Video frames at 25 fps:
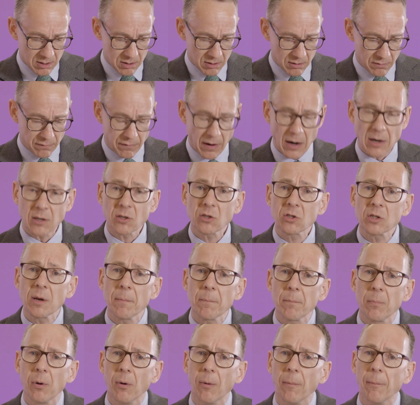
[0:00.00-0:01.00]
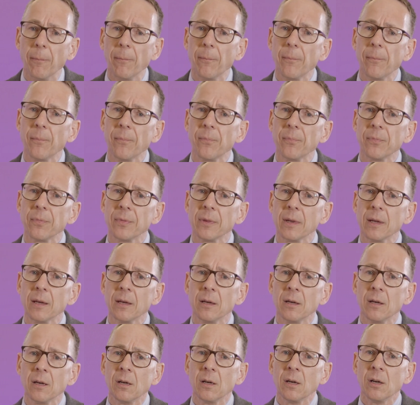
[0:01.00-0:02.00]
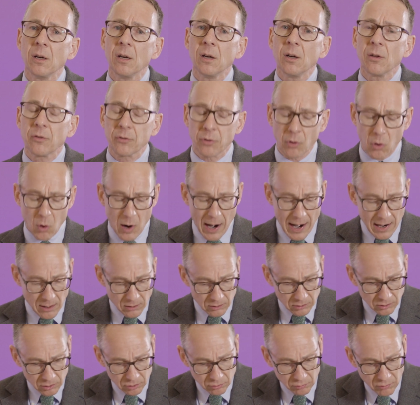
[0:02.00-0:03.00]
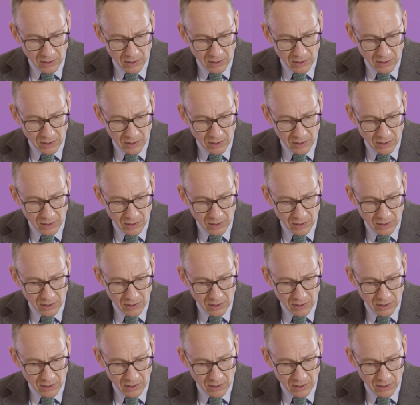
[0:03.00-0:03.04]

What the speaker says: It's very simple. Throughout